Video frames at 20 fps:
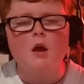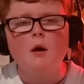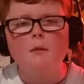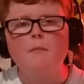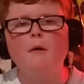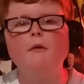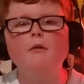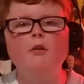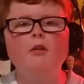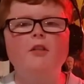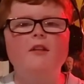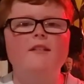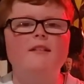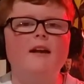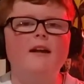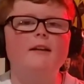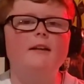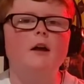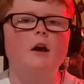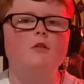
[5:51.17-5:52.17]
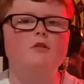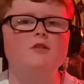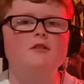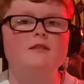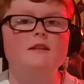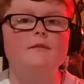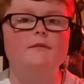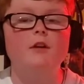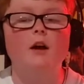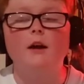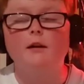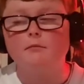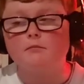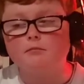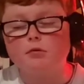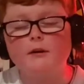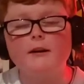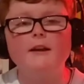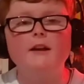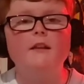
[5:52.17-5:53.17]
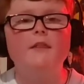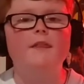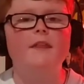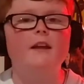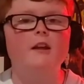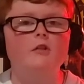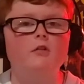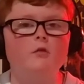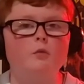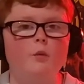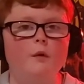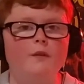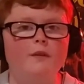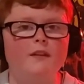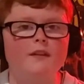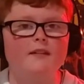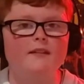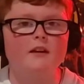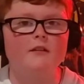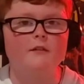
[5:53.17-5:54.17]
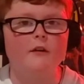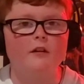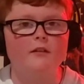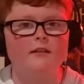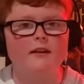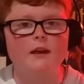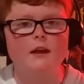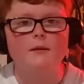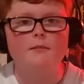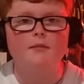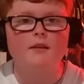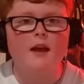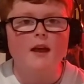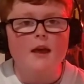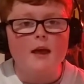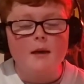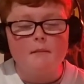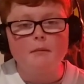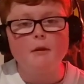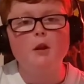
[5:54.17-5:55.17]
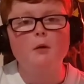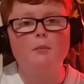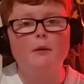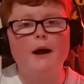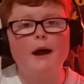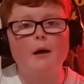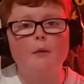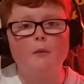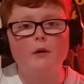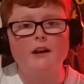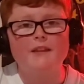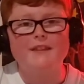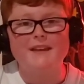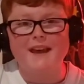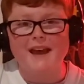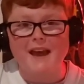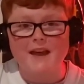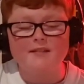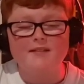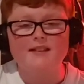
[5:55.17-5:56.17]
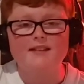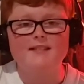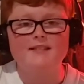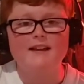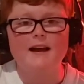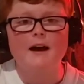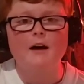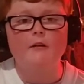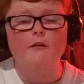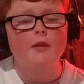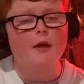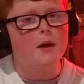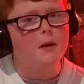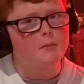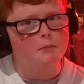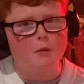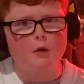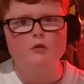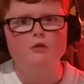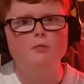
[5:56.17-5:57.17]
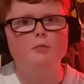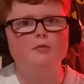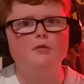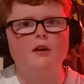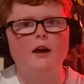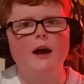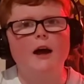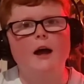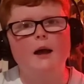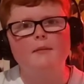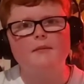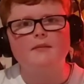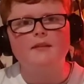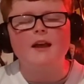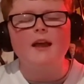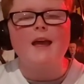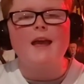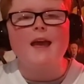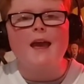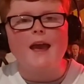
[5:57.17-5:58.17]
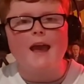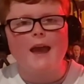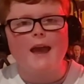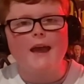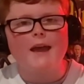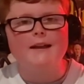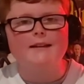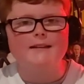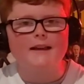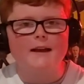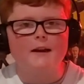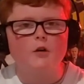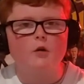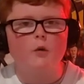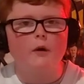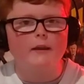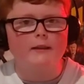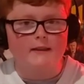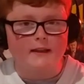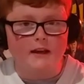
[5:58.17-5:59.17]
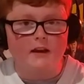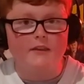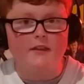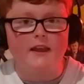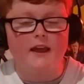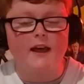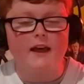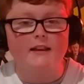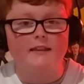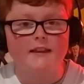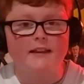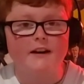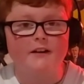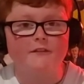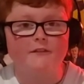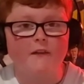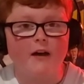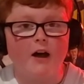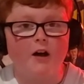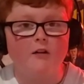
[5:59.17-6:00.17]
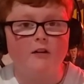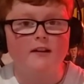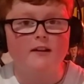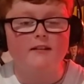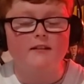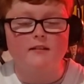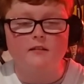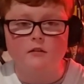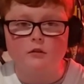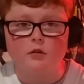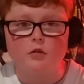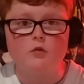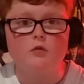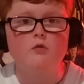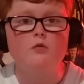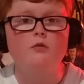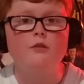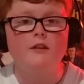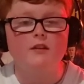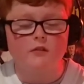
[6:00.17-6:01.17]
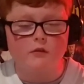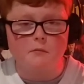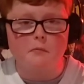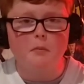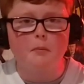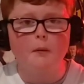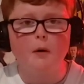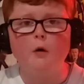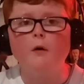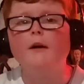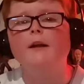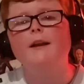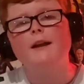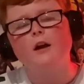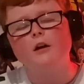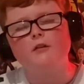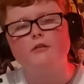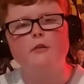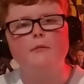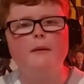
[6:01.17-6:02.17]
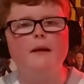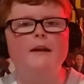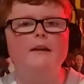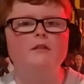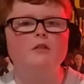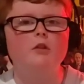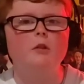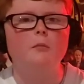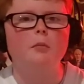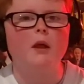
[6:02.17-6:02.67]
Both of these head coaches have done pretty good things with these NFL teams. Bill O'Brien winning the AFC South multiple times, and Dan Quinn leading the Atlanta Falcons to the Super Bowl, and he also made it to the